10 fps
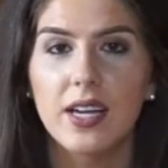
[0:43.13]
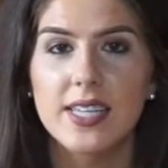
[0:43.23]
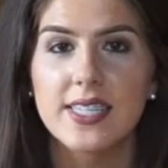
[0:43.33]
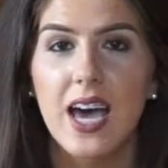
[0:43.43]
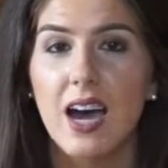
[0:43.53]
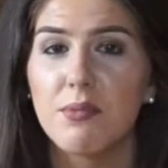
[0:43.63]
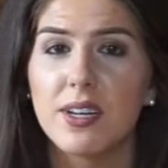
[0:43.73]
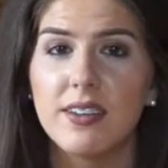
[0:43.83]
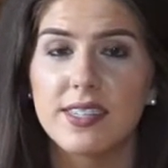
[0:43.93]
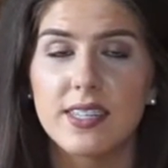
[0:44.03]
because I've
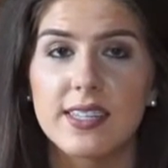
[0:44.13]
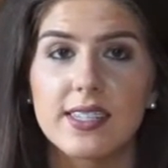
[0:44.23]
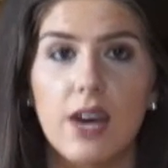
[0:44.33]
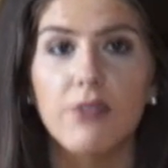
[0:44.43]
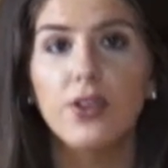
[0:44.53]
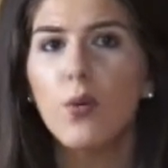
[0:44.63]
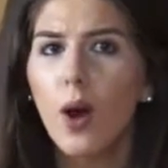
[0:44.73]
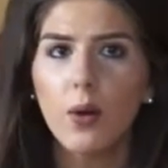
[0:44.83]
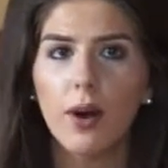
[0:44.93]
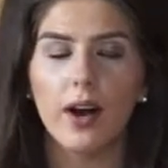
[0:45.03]
been using this stuff for
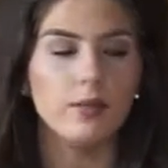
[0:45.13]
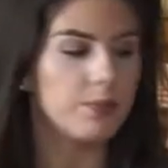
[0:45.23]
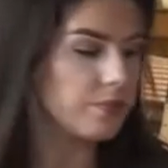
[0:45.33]
quite a while.